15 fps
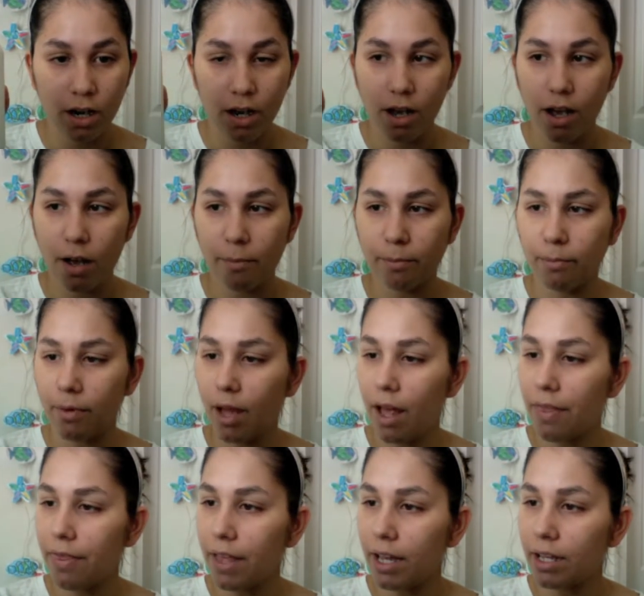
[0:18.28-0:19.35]
Um,
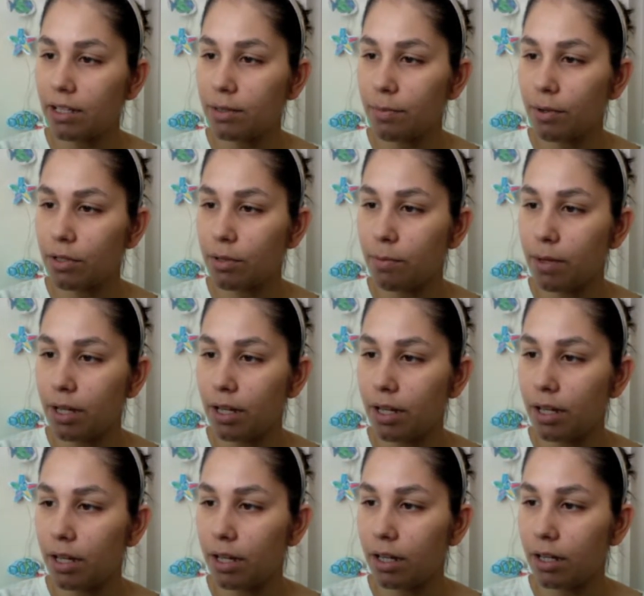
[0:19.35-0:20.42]
I think it's supposed to
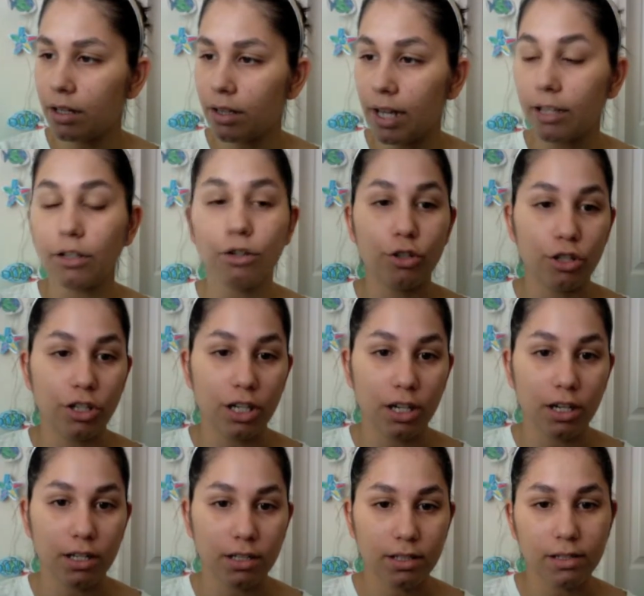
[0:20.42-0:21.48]
be like
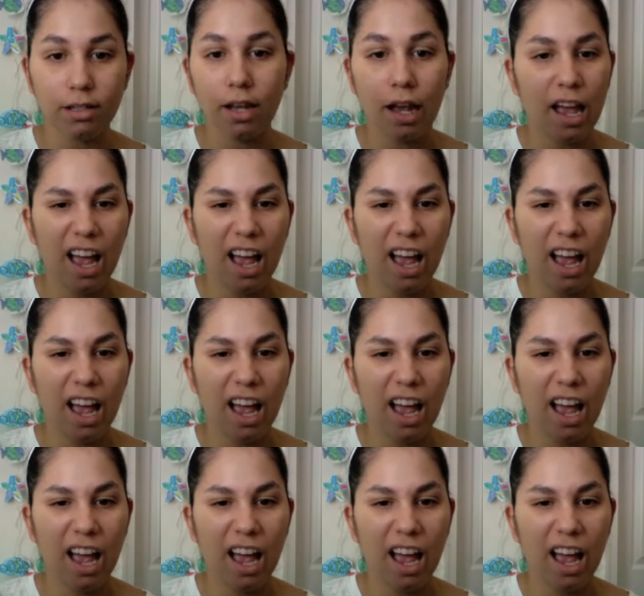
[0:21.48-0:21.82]
Neutrogena's.